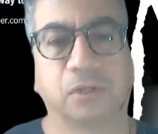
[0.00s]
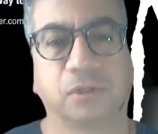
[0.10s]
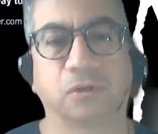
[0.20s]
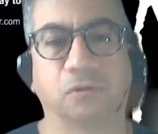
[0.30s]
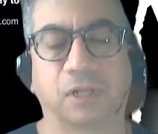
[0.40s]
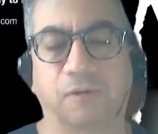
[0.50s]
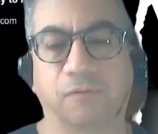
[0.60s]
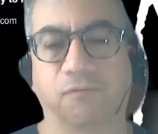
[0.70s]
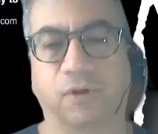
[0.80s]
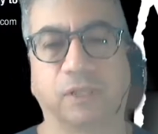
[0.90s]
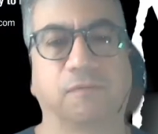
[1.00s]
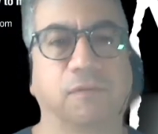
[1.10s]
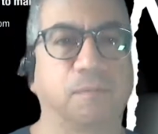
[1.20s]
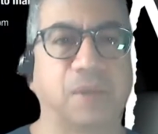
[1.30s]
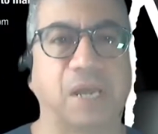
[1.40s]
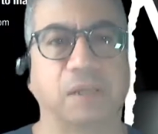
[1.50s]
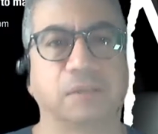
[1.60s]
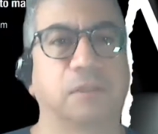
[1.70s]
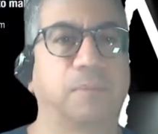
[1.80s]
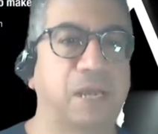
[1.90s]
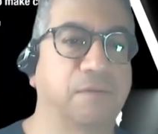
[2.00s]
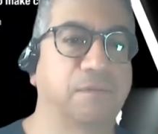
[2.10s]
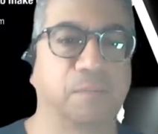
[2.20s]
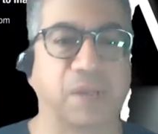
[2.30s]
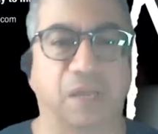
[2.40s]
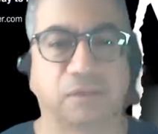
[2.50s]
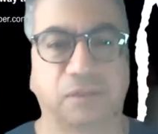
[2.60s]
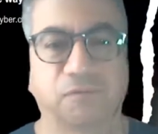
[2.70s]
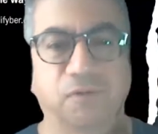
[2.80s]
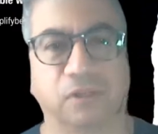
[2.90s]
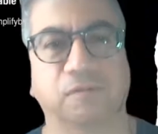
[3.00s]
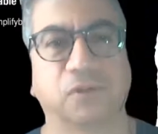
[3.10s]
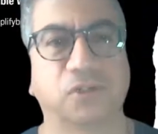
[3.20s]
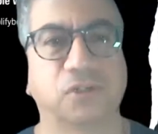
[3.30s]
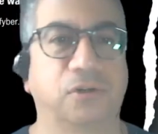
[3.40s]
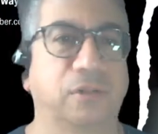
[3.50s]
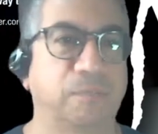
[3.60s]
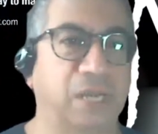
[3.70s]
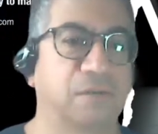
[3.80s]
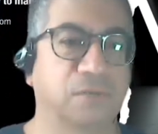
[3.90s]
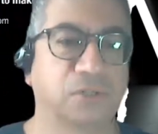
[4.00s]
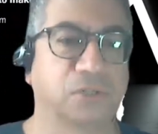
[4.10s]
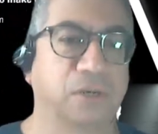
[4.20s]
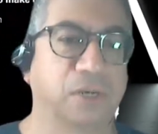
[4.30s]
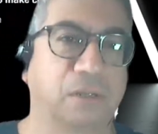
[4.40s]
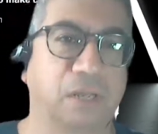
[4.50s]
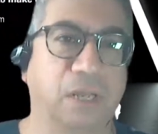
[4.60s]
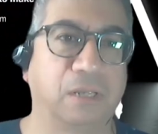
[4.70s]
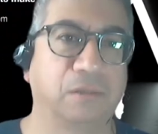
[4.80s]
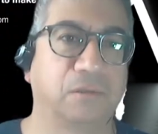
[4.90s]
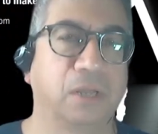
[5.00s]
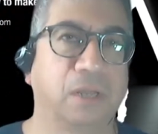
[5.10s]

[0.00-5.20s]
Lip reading: So you'll have the front of the pants, the back of the pants, the front of the shirt, the back of the shirt, and